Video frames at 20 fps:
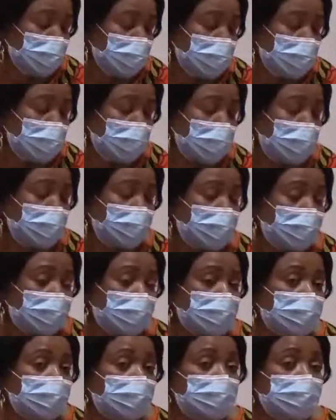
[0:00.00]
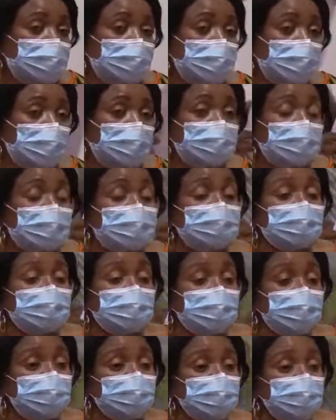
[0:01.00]
Yeah.
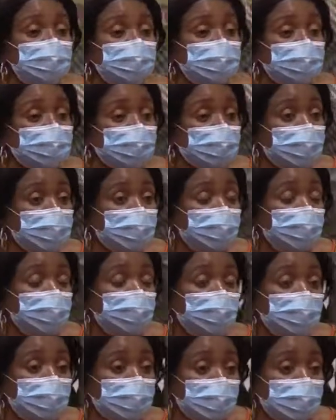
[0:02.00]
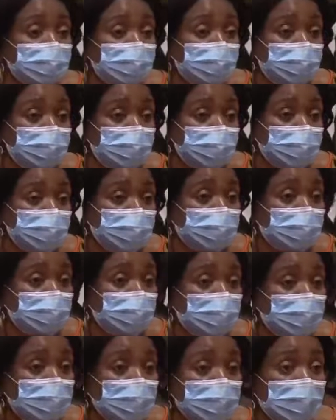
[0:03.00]
Outstandings to pharmaceutical industries.
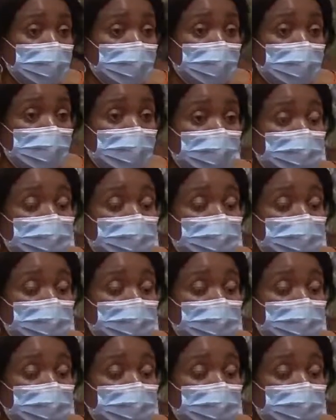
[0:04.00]
Madam, I'm